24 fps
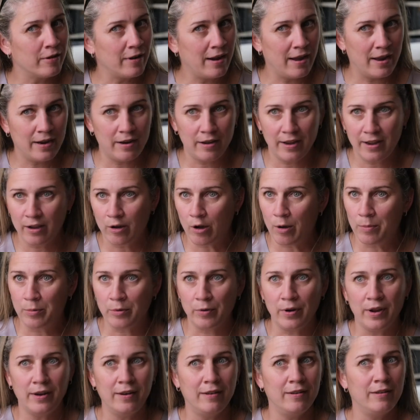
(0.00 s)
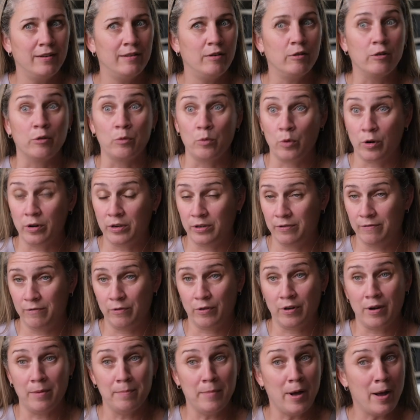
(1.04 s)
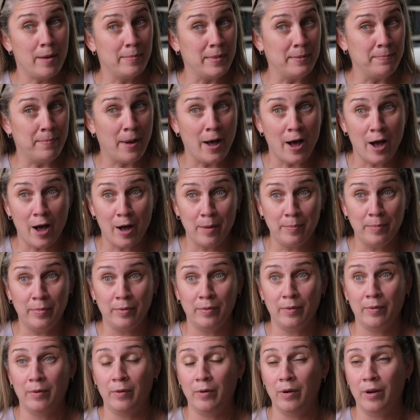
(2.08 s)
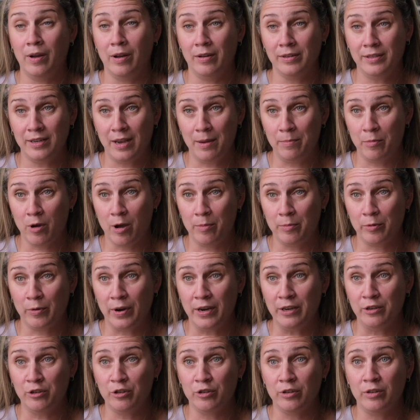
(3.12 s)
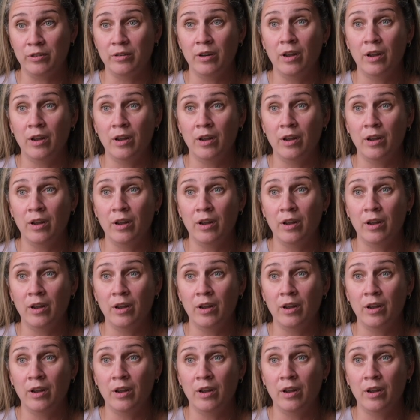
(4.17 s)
had I operated or worked for a mom and pop type operation,